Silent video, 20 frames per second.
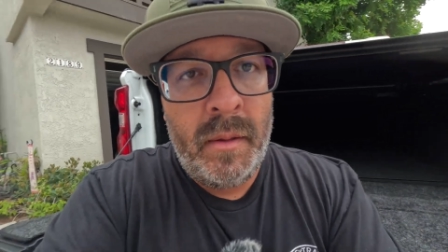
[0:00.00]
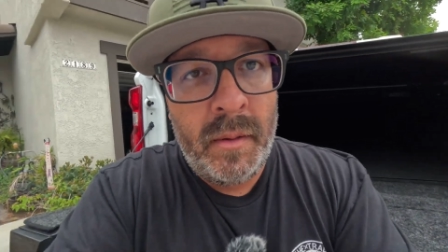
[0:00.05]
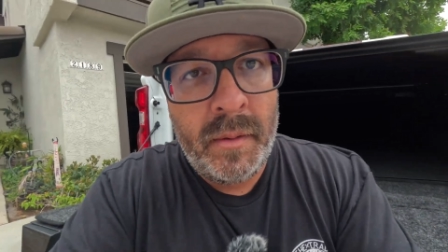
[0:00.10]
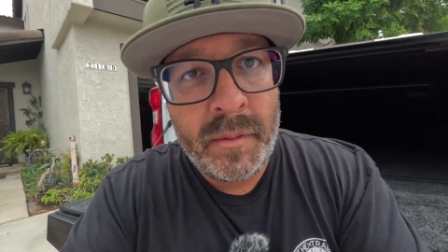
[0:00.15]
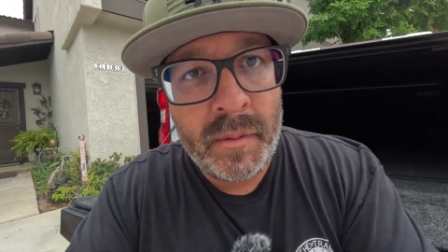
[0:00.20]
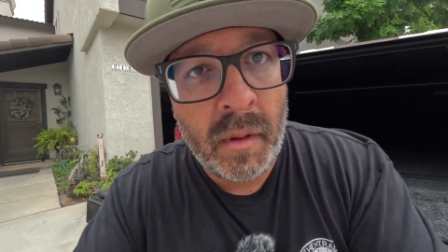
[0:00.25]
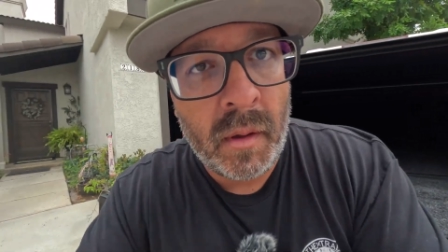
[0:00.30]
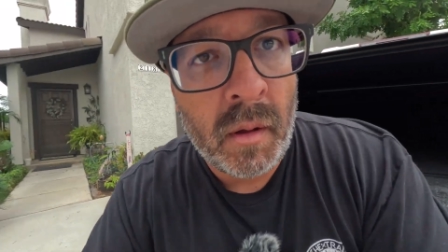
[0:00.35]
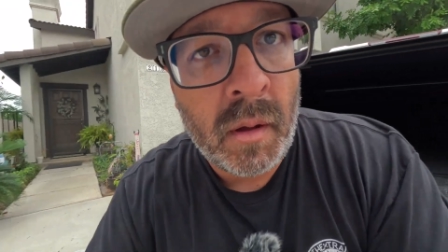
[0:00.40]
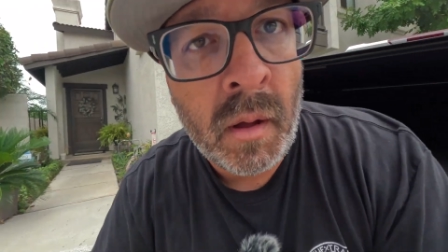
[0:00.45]

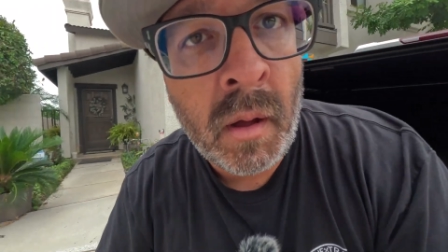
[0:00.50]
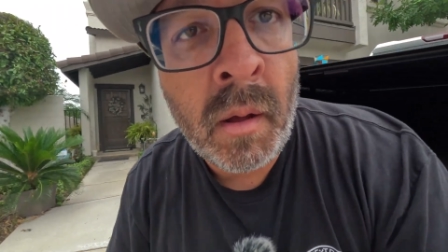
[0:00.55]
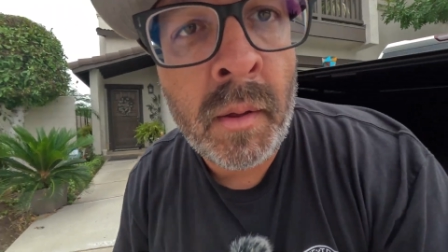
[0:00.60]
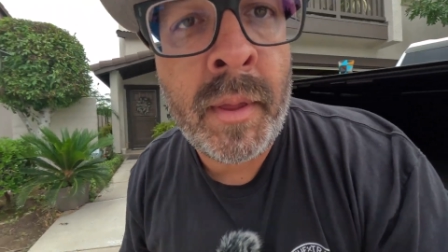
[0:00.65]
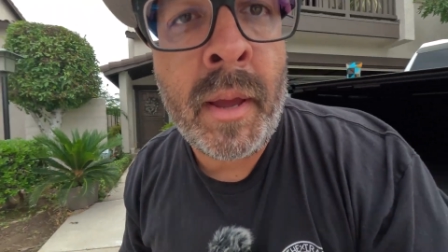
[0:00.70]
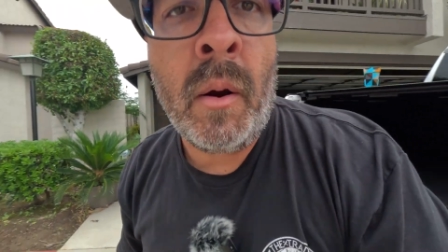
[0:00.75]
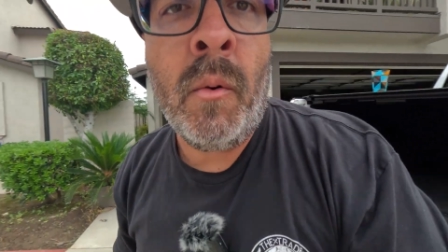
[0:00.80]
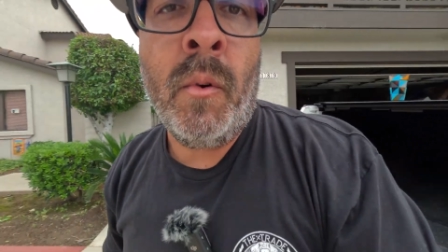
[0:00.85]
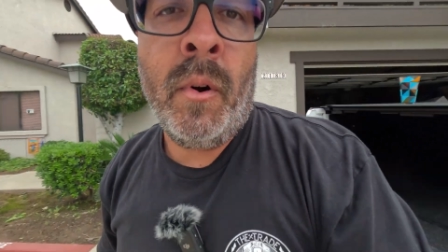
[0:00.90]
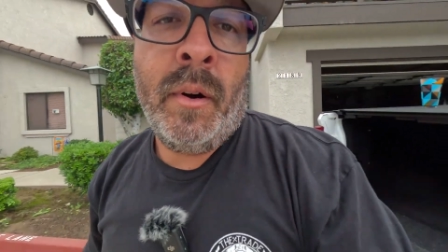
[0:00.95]
All that
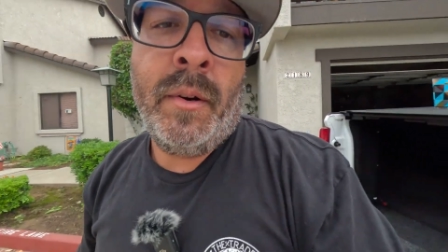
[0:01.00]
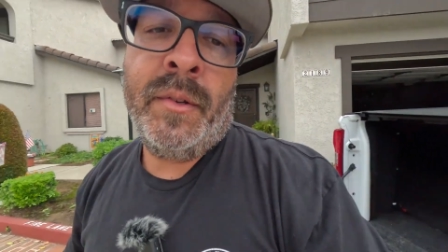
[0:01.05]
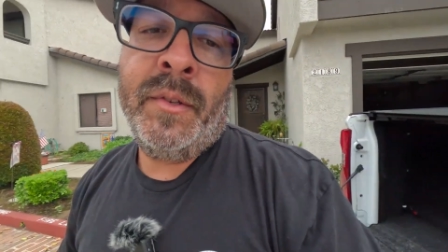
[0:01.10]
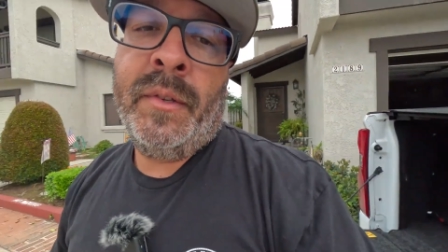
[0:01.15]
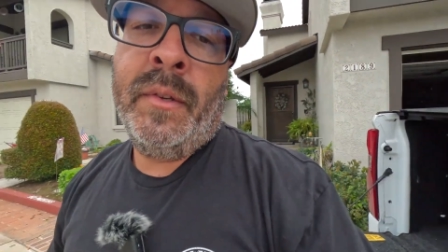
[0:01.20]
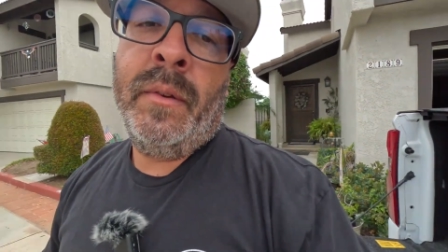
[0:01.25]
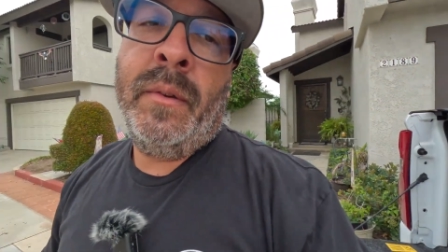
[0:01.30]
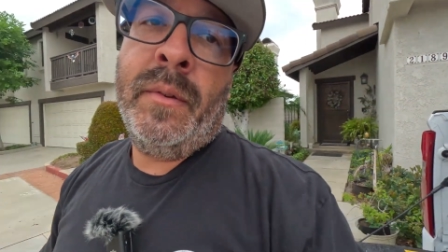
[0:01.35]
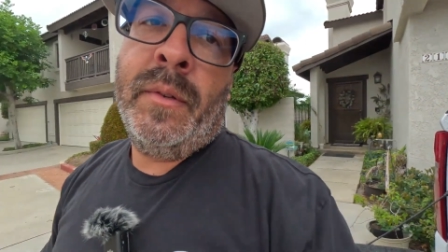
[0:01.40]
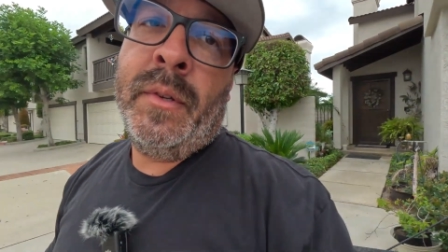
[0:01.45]
works.
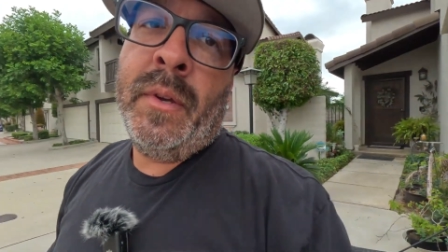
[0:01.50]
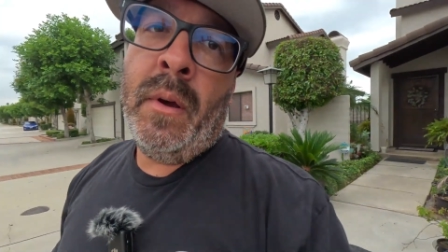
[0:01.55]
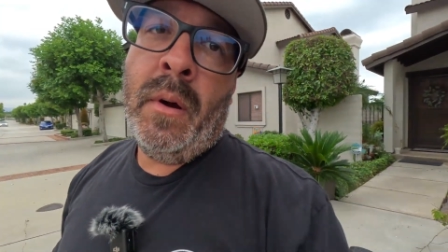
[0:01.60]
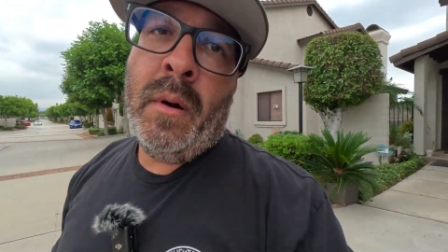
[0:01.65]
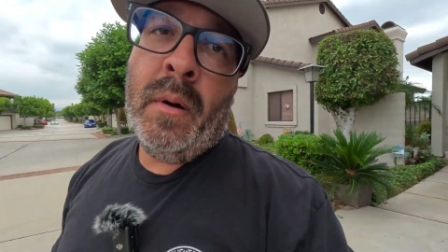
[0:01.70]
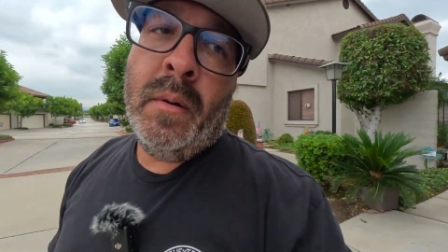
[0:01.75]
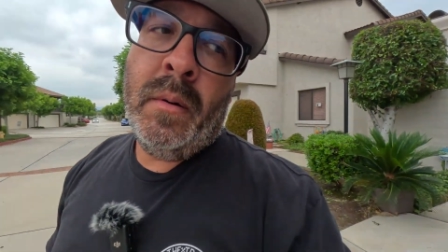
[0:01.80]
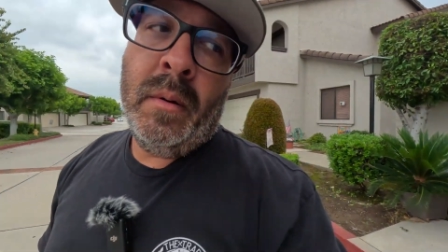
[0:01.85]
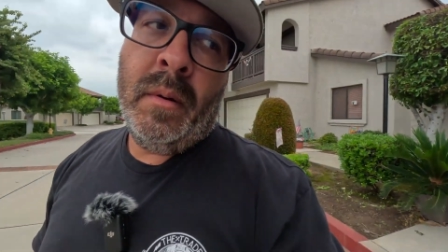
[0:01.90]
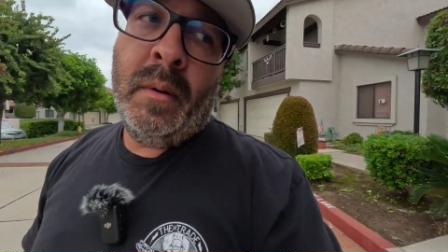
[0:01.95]
So
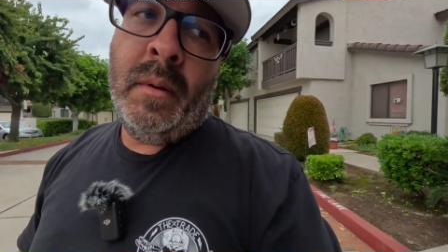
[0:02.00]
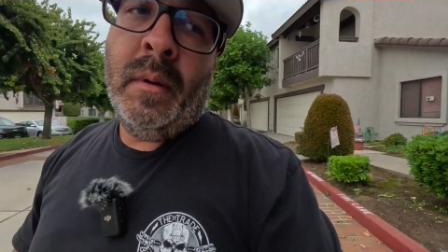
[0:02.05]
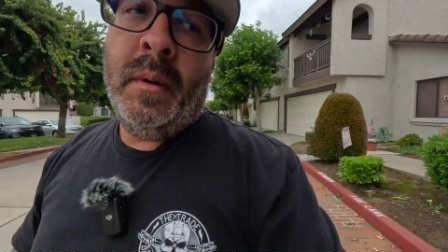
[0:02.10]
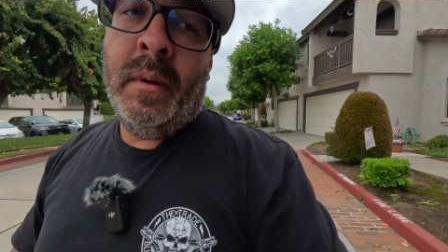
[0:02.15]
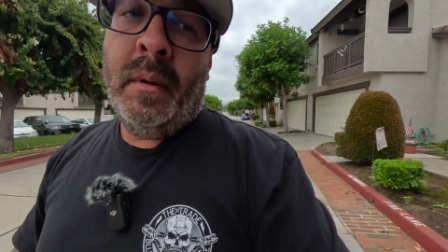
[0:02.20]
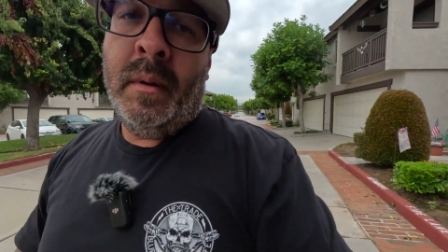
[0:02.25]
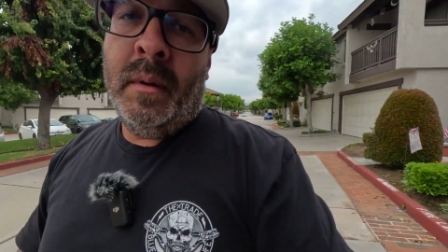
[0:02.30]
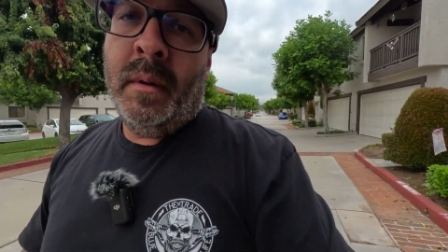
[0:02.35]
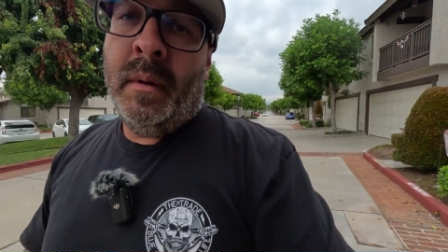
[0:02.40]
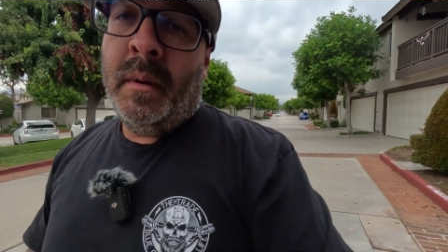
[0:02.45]

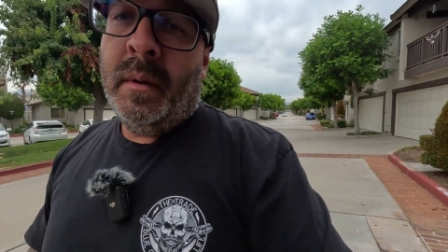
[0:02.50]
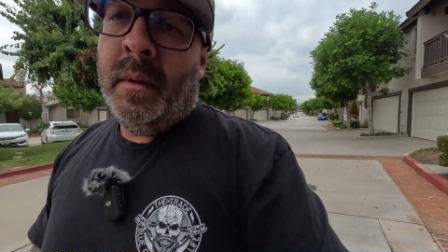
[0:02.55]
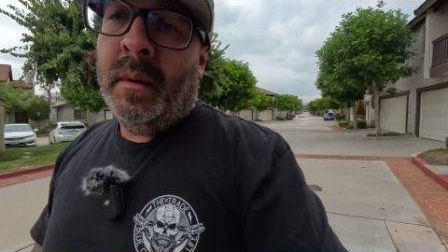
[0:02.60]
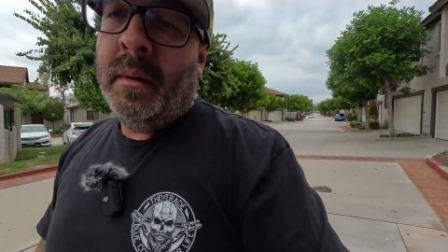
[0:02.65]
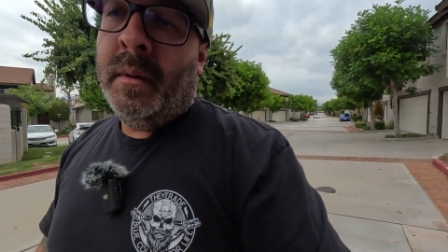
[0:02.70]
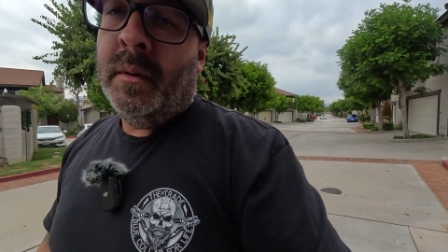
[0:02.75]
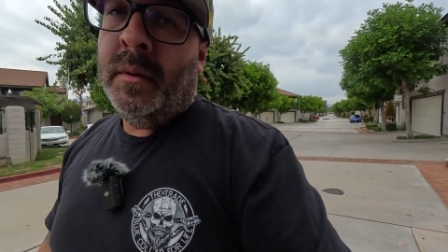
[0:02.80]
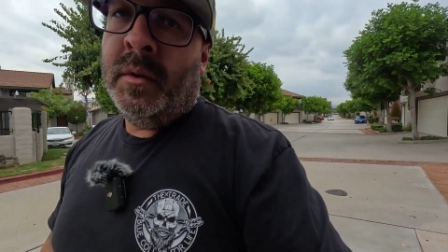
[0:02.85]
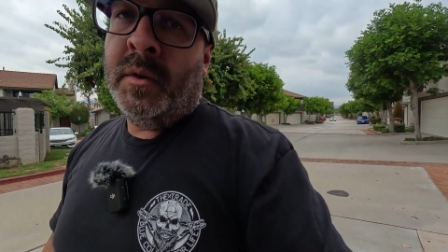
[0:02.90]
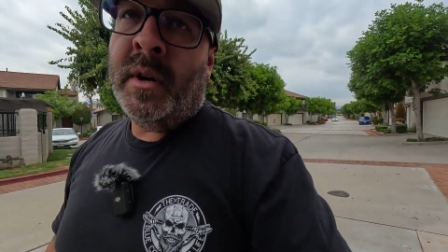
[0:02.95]

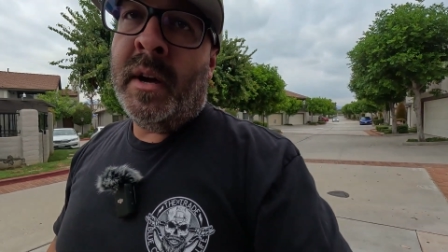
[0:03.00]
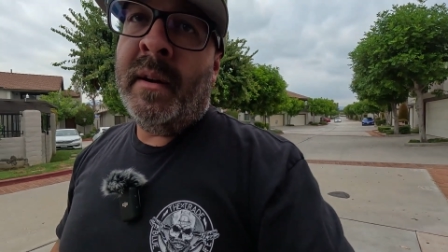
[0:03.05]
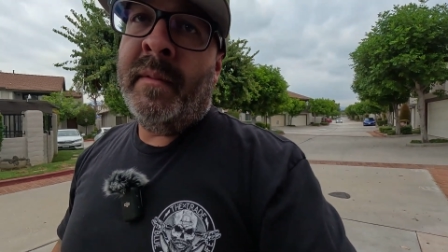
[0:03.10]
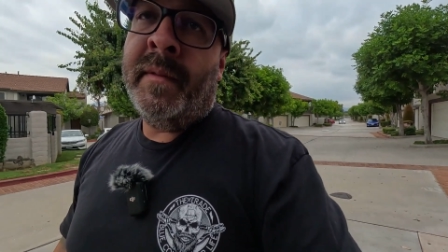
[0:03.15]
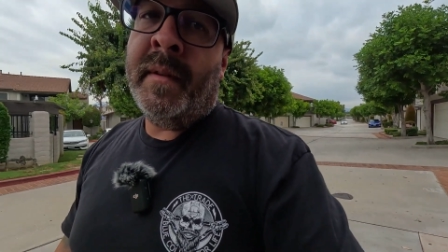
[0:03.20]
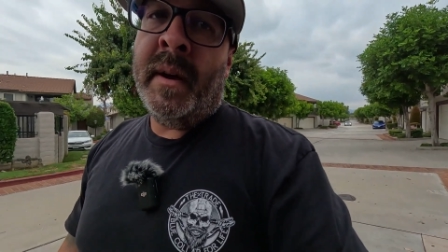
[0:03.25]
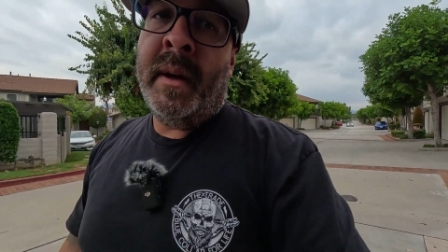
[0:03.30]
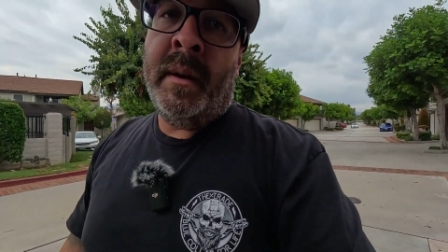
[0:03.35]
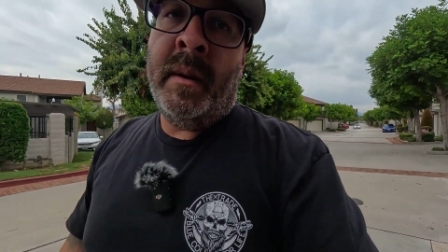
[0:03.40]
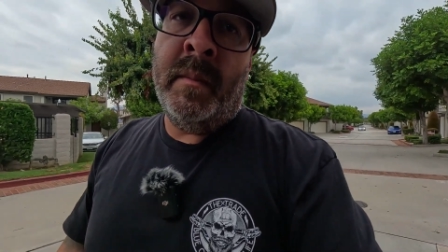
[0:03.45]
try to find
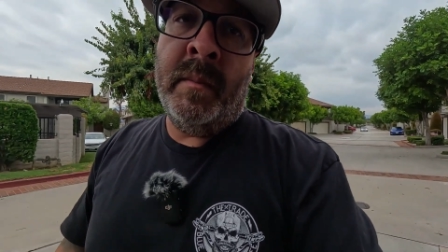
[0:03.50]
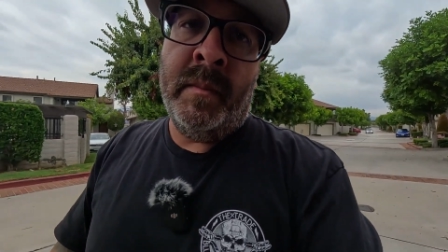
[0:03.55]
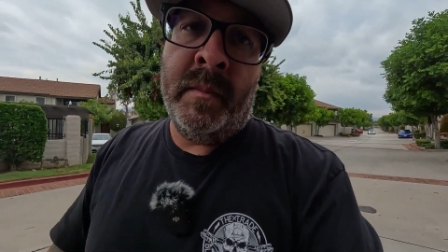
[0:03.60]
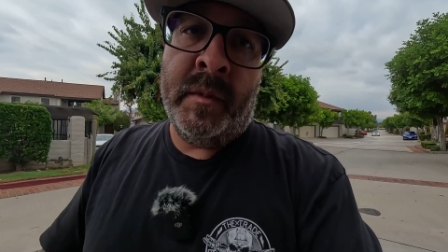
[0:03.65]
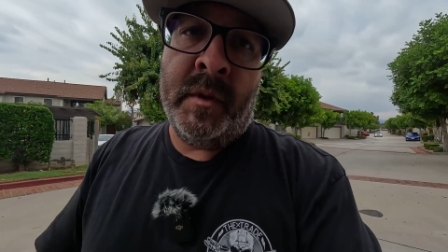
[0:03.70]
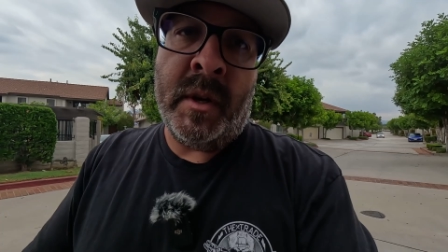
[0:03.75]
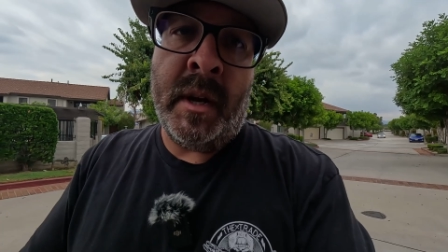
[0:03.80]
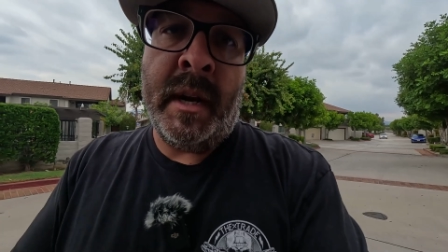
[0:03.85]
them, try to get one